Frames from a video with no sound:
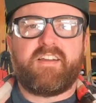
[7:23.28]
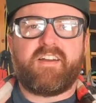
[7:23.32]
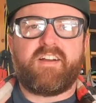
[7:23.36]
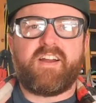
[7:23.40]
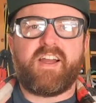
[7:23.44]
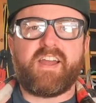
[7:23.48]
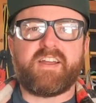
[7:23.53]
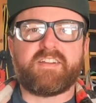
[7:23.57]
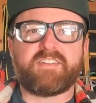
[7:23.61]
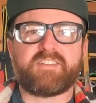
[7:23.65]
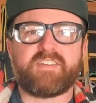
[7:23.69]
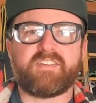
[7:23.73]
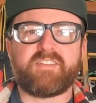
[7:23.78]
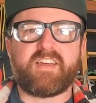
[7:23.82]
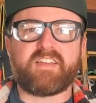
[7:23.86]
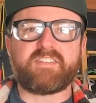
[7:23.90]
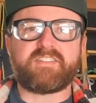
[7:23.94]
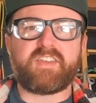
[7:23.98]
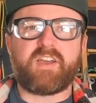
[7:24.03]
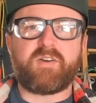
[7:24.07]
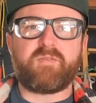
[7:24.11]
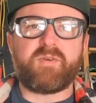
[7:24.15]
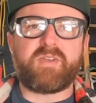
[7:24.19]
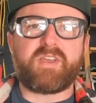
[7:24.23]
All right, so
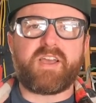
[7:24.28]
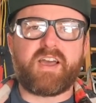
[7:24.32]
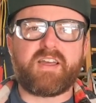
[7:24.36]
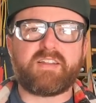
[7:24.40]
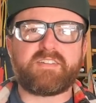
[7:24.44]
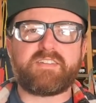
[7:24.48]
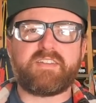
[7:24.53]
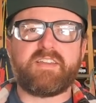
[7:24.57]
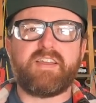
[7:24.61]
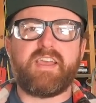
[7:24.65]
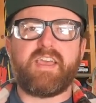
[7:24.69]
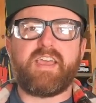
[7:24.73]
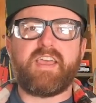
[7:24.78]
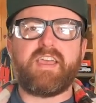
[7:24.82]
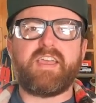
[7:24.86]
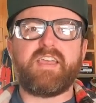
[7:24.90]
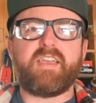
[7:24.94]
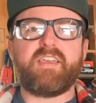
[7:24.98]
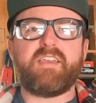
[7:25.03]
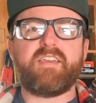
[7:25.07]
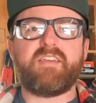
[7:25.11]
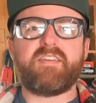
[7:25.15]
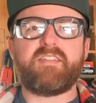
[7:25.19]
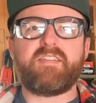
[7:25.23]
that's all we got
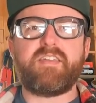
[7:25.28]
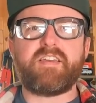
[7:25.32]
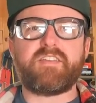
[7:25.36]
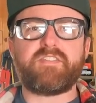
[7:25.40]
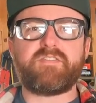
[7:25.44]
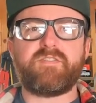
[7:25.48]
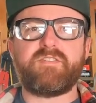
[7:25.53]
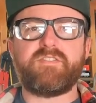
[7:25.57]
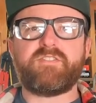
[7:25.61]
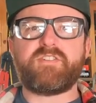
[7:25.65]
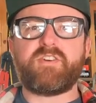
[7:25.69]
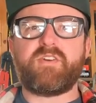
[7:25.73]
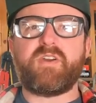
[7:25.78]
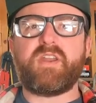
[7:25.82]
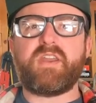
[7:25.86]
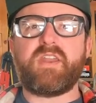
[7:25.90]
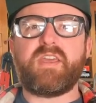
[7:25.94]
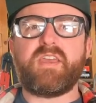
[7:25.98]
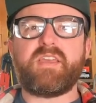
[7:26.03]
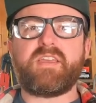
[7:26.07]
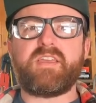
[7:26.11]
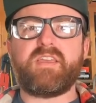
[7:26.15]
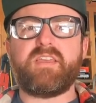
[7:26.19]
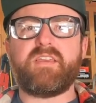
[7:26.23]
today. Thanks for
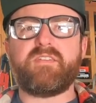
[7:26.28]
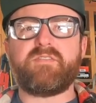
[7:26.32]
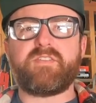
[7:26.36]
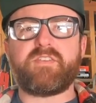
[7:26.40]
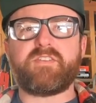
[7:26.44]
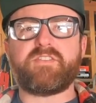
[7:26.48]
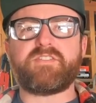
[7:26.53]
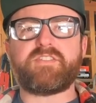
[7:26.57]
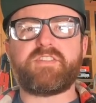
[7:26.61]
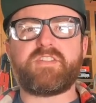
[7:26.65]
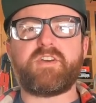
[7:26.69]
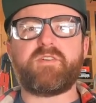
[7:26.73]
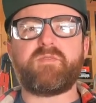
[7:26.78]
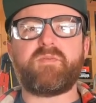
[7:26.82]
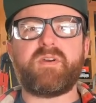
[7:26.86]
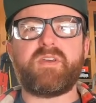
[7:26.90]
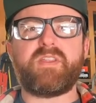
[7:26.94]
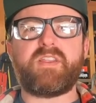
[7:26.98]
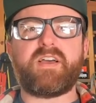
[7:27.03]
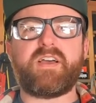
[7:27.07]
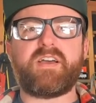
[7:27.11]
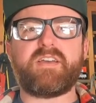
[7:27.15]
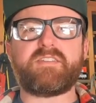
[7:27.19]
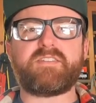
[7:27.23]
joining. If you're still
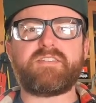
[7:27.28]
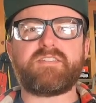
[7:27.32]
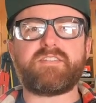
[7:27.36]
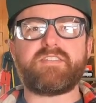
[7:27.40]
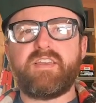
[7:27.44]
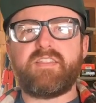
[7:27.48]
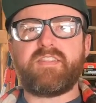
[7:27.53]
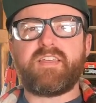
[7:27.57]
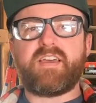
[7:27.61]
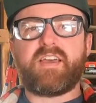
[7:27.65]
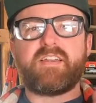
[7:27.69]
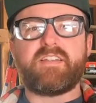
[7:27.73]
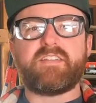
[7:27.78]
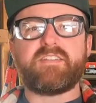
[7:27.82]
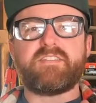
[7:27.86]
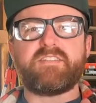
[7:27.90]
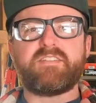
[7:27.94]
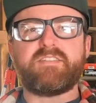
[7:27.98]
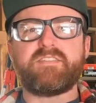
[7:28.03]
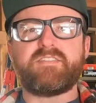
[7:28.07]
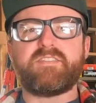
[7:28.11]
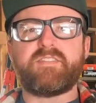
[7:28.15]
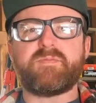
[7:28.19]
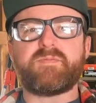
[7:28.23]
with us, hit that
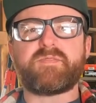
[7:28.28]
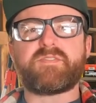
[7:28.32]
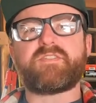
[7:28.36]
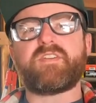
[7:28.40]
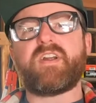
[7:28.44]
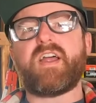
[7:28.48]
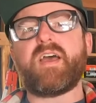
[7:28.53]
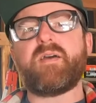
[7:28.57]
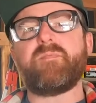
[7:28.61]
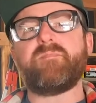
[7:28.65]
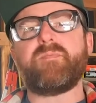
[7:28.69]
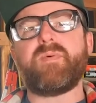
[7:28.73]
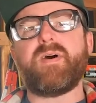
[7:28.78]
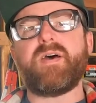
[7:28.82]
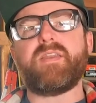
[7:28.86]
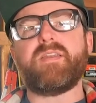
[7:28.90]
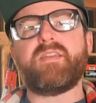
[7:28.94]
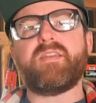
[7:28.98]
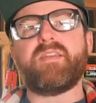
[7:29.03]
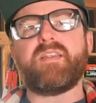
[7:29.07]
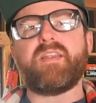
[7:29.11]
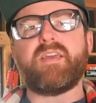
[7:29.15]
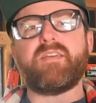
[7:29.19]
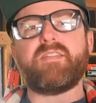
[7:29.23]
subscribe
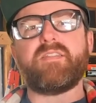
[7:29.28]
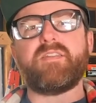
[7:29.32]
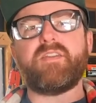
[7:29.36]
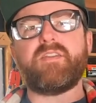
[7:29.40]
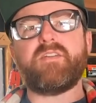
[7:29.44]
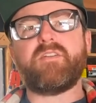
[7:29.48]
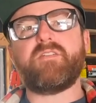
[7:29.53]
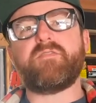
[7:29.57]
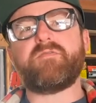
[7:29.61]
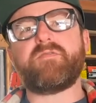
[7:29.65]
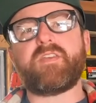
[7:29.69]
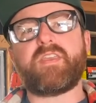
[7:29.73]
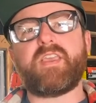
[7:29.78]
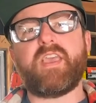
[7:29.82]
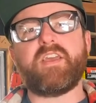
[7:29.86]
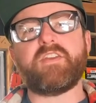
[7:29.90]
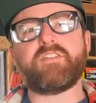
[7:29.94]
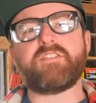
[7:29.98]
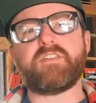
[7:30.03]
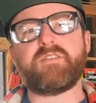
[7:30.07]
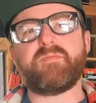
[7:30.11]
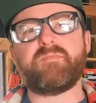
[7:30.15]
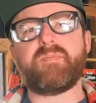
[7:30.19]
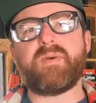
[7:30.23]
button and the
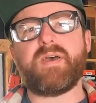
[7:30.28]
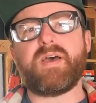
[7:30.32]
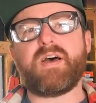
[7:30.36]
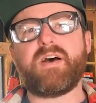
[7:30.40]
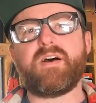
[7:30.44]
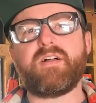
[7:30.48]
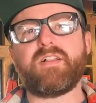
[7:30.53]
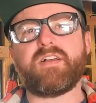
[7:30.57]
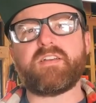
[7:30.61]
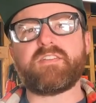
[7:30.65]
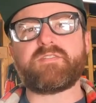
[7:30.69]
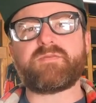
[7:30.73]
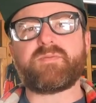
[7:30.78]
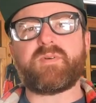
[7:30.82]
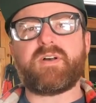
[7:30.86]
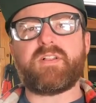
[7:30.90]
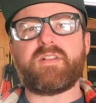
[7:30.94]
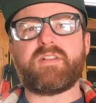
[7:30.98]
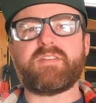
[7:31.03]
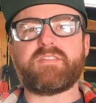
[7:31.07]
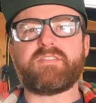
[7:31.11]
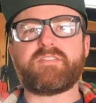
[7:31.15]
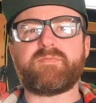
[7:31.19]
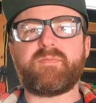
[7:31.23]
notification bell, as
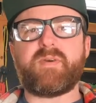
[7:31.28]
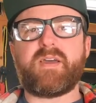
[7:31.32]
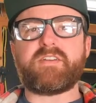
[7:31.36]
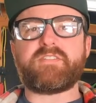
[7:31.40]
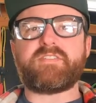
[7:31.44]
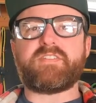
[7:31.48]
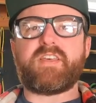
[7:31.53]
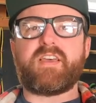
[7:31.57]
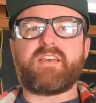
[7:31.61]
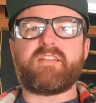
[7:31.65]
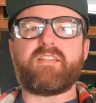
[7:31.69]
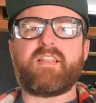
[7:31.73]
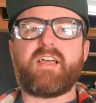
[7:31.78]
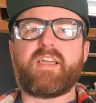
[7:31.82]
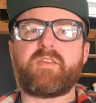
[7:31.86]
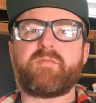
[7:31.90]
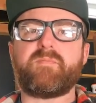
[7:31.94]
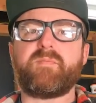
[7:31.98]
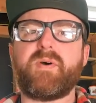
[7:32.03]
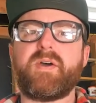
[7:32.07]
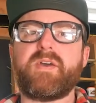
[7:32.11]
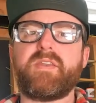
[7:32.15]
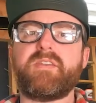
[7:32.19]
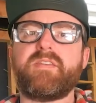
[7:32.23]
well as smash that
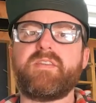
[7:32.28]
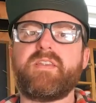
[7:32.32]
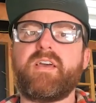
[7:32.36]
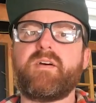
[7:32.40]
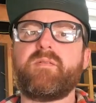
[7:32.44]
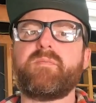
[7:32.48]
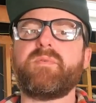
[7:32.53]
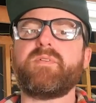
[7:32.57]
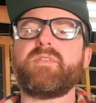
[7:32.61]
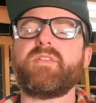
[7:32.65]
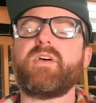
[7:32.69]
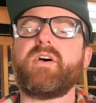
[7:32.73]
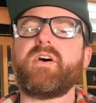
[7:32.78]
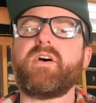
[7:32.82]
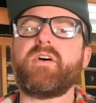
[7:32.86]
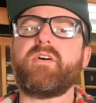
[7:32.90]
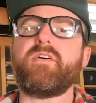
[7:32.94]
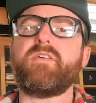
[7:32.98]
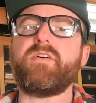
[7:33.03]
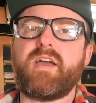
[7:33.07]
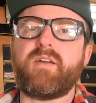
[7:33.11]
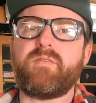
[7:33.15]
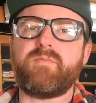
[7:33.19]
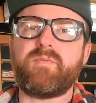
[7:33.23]
like button down
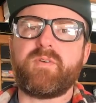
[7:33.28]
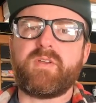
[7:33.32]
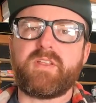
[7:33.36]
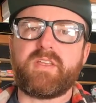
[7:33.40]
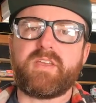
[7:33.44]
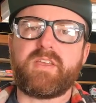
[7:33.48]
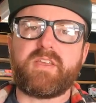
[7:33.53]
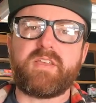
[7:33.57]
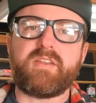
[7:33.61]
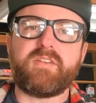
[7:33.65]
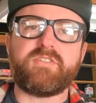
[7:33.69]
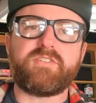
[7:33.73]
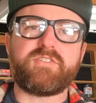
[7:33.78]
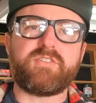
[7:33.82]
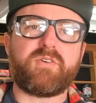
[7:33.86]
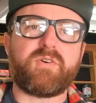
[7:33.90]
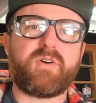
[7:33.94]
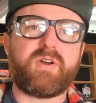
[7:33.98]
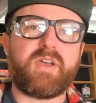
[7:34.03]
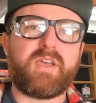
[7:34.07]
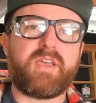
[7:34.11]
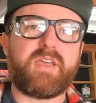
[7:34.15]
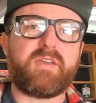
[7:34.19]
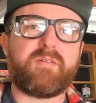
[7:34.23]
below. I really
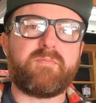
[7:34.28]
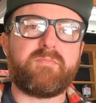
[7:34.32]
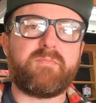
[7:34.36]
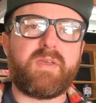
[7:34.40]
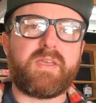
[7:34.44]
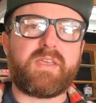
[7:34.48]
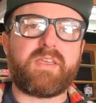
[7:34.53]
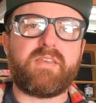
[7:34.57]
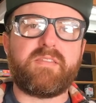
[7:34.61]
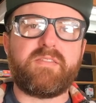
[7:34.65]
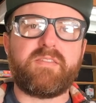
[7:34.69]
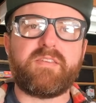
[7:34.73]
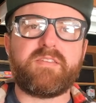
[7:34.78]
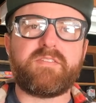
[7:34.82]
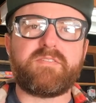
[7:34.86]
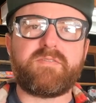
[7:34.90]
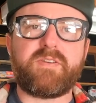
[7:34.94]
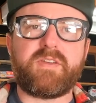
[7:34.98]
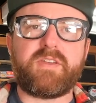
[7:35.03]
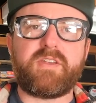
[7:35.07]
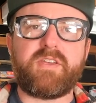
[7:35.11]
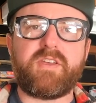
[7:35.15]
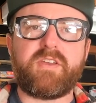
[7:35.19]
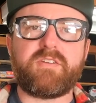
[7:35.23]
enjoy making these
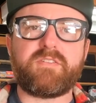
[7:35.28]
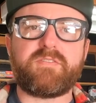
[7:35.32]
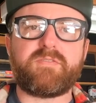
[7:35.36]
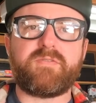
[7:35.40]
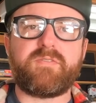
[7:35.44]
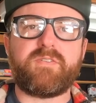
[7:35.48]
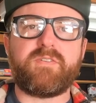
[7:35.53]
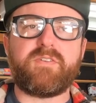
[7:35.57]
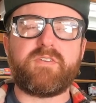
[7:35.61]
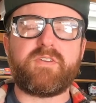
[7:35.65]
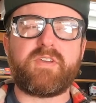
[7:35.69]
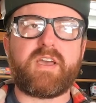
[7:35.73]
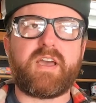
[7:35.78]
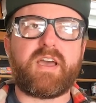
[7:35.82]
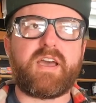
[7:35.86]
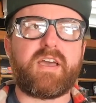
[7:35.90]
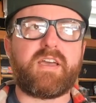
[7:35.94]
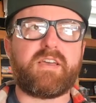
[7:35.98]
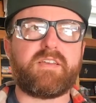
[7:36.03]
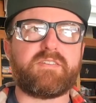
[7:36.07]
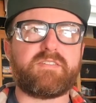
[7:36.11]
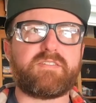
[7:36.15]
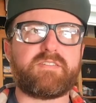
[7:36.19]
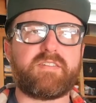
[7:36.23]
videos for you
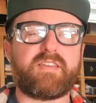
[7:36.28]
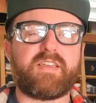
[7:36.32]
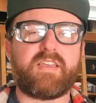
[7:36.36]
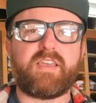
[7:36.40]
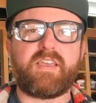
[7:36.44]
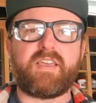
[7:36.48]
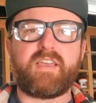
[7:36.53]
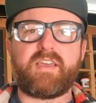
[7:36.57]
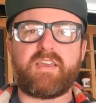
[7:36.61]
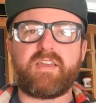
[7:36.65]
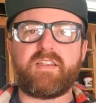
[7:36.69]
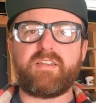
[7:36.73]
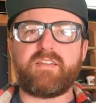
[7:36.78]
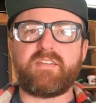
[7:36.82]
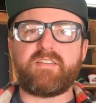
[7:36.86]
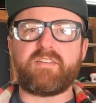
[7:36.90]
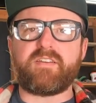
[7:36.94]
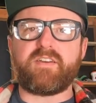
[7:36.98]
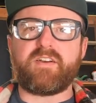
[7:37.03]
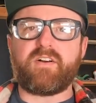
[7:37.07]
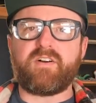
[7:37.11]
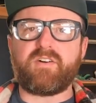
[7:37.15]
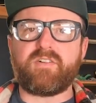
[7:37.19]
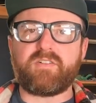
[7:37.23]
guys and
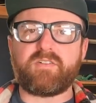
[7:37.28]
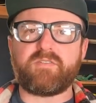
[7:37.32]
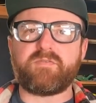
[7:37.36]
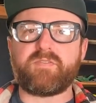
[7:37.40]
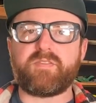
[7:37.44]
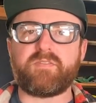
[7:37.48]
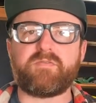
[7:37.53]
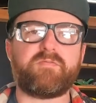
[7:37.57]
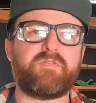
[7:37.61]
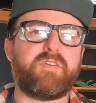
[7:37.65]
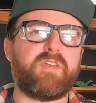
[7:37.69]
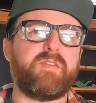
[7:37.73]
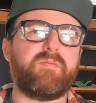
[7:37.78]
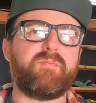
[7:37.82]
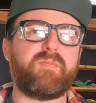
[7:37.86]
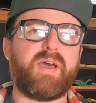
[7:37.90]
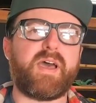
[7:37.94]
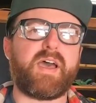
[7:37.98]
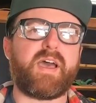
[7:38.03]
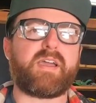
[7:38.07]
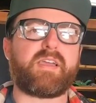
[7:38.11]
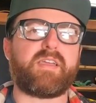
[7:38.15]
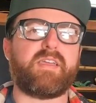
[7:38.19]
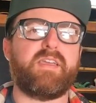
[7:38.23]
all of the
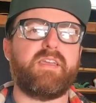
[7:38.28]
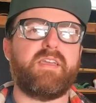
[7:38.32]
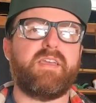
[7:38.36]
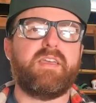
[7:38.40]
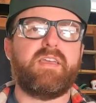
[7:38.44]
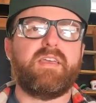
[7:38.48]
feedback